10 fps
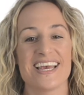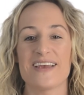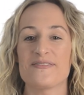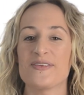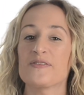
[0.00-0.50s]

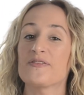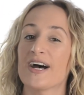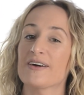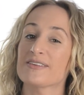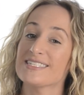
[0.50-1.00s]
If you
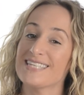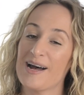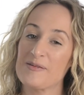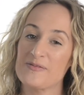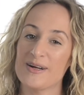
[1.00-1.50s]
found this
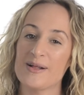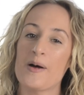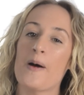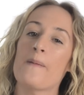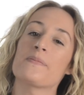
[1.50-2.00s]
helpful,
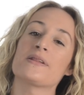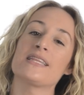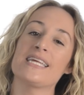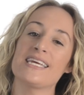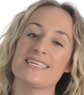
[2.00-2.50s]

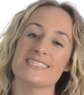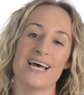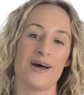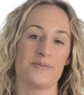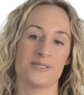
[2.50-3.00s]
please
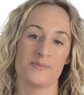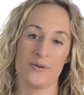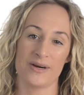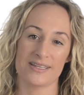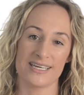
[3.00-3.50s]
help
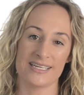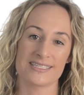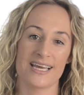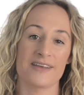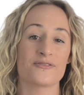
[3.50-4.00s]
support this
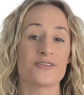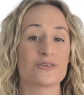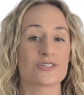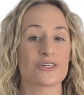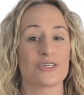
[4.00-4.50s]
and
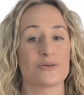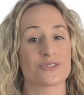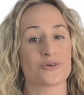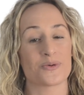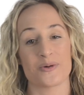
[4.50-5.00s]
future
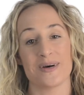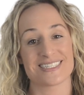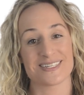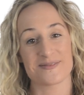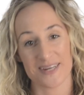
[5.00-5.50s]

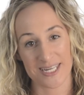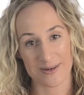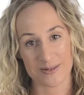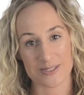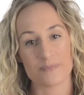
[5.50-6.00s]
user-requested
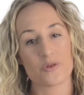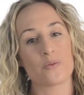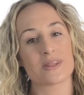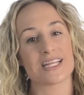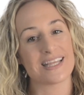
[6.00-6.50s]
videos
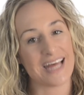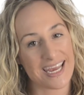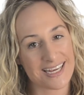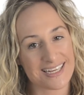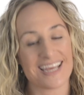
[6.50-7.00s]
with a
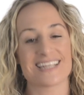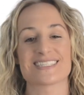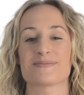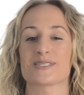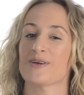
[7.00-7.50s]
like and
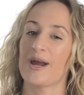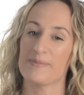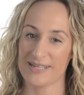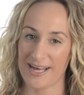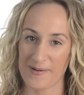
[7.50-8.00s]
subscribe
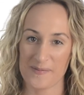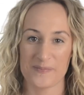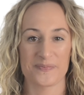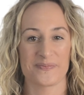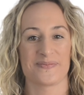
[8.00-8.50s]
below.
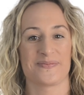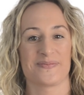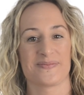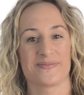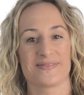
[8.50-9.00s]

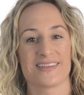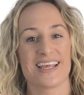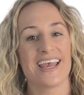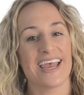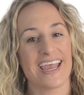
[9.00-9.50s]

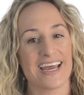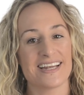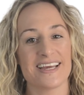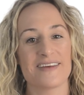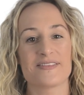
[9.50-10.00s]
And
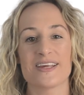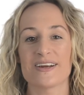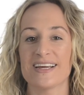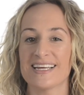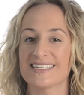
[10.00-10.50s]
if
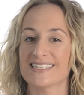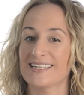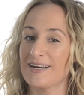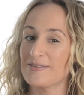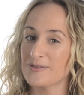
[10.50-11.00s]
there is a
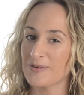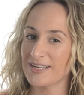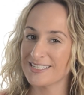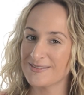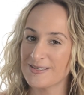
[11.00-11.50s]
loved
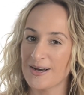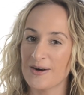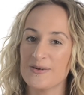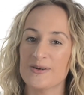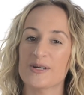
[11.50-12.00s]
one you
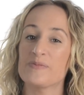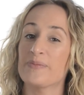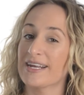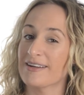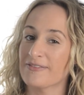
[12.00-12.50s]
know who could
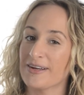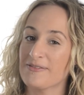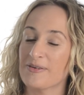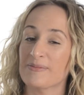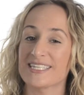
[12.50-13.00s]
benefit
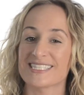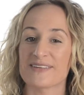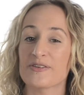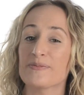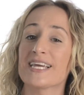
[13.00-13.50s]
from this
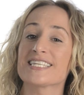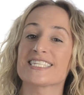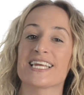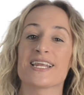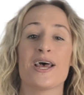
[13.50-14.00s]

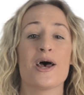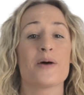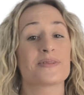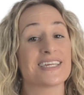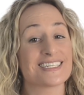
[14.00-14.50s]
information,
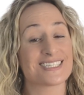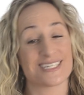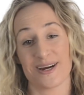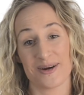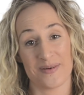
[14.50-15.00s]
please
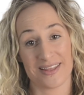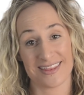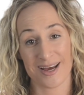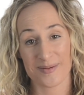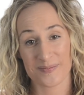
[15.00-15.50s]
share it with
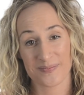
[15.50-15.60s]
them.